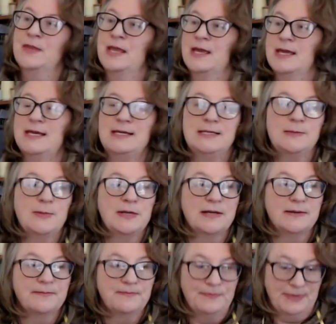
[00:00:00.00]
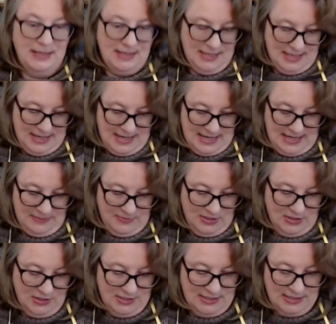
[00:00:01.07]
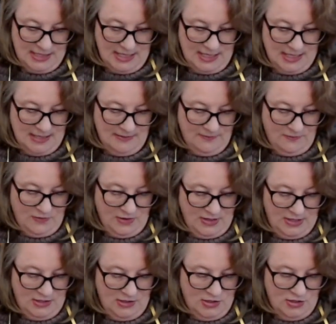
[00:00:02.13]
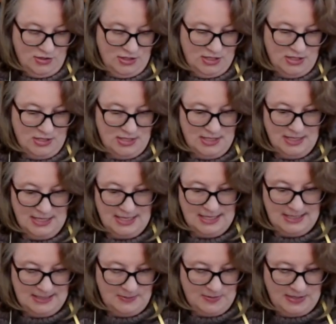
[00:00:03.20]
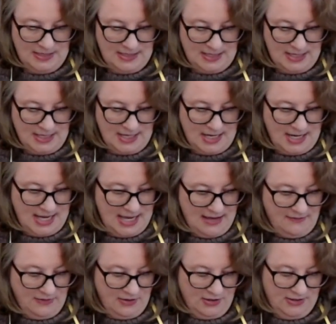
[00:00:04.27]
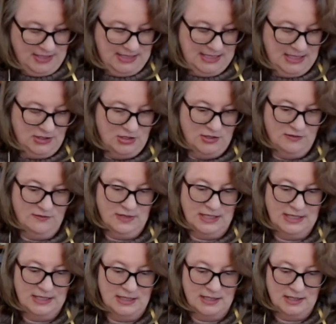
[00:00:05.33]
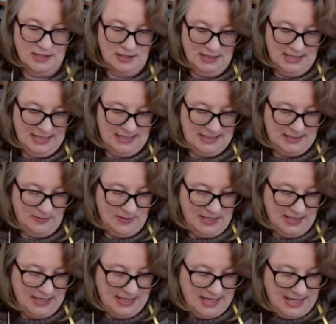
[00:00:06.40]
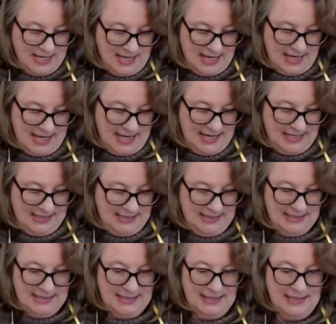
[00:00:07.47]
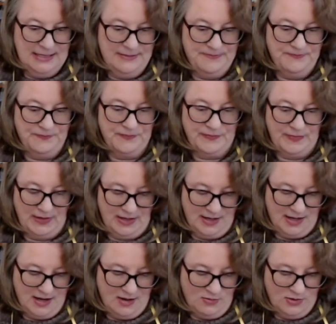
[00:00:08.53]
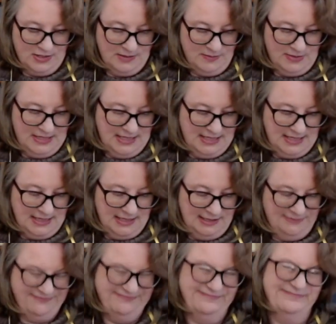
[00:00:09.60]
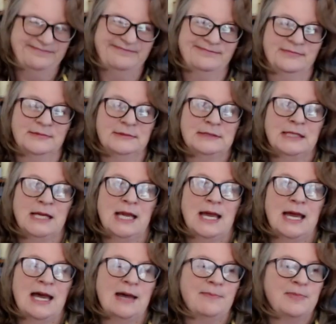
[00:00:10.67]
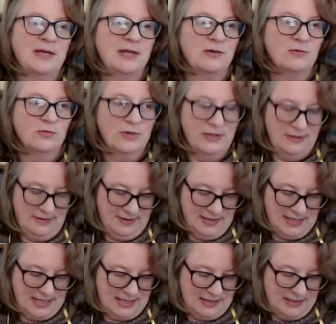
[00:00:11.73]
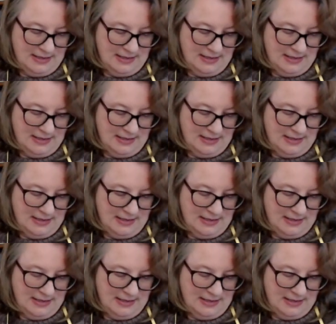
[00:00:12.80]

e-spinner, and because I'm very new to using the e-spinner, I haven't got the tension right on the e-spinner, and I wasn't particularly happy with the